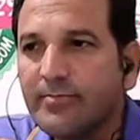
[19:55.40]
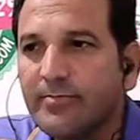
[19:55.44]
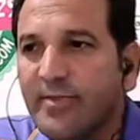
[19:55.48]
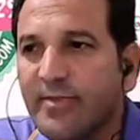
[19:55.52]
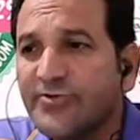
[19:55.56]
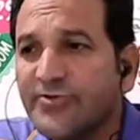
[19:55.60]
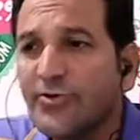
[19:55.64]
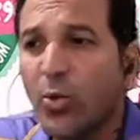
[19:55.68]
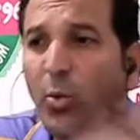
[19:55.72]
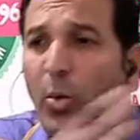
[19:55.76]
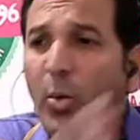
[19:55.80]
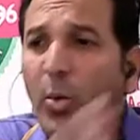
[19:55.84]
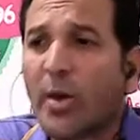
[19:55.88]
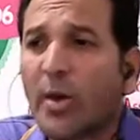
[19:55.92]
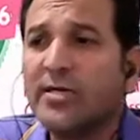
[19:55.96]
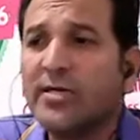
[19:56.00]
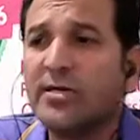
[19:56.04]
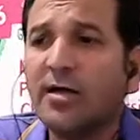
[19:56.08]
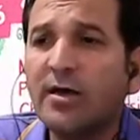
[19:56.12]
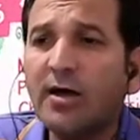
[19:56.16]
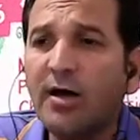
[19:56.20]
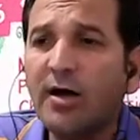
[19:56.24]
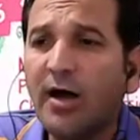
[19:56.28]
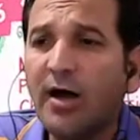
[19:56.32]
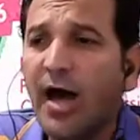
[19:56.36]
So what
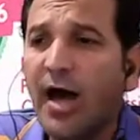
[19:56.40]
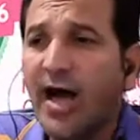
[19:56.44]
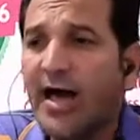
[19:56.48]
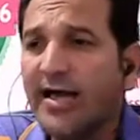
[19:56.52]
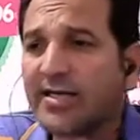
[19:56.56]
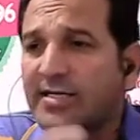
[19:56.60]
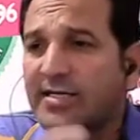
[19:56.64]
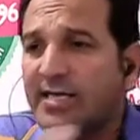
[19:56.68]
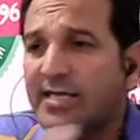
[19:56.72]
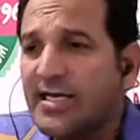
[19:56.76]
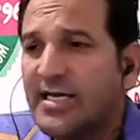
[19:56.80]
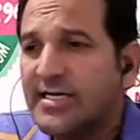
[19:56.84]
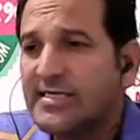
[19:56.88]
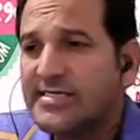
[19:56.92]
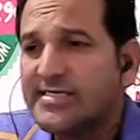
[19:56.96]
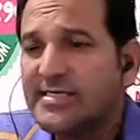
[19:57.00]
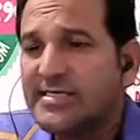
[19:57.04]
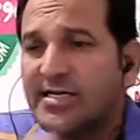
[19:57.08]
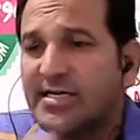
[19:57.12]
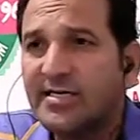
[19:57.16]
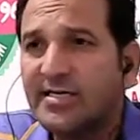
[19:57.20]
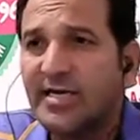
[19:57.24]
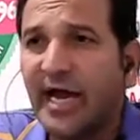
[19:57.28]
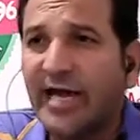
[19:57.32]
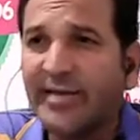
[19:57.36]
are these
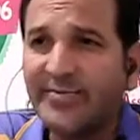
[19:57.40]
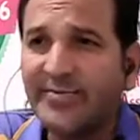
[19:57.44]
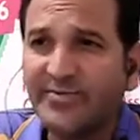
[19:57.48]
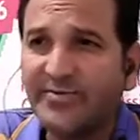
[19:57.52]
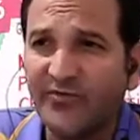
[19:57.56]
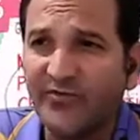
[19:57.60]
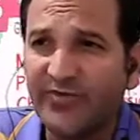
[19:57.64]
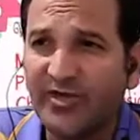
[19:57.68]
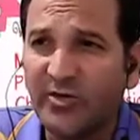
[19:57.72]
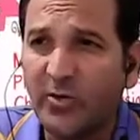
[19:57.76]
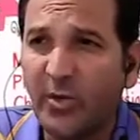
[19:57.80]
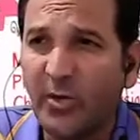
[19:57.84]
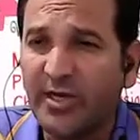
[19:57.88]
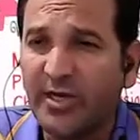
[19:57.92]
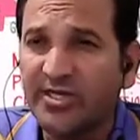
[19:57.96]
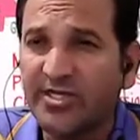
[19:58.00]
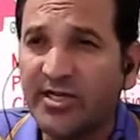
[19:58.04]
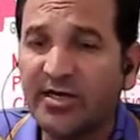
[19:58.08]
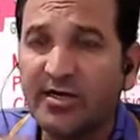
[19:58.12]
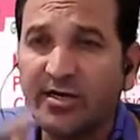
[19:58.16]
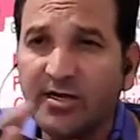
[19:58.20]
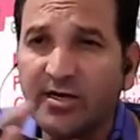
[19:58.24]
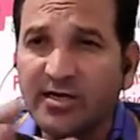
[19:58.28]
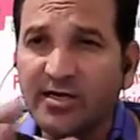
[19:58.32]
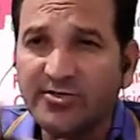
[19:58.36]
types of
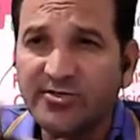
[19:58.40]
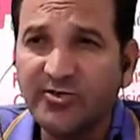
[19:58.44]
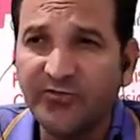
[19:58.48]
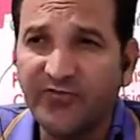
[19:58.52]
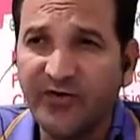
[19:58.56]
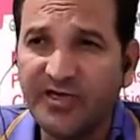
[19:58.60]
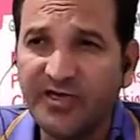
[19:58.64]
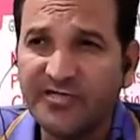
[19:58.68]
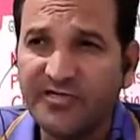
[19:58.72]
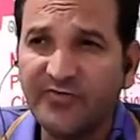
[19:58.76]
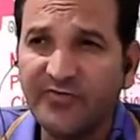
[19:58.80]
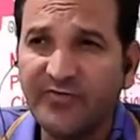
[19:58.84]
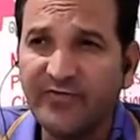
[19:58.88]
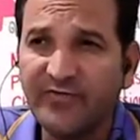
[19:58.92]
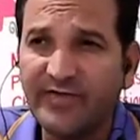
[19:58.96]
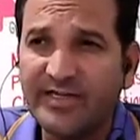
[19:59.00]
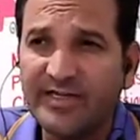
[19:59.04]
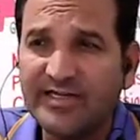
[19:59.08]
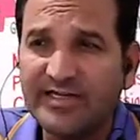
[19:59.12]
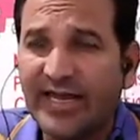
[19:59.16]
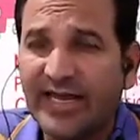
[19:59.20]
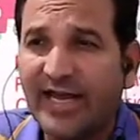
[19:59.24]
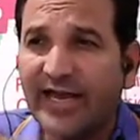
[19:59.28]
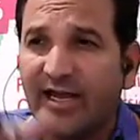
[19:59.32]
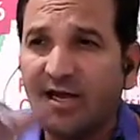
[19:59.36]
equation? So first we will
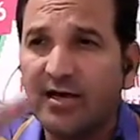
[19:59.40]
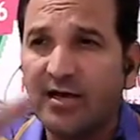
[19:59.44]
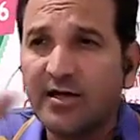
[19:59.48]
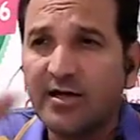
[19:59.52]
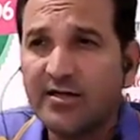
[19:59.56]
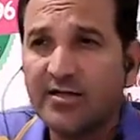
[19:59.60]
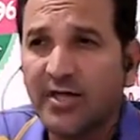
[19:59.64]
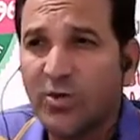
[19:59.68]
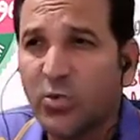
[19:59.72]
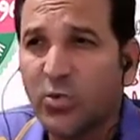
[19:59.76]
take that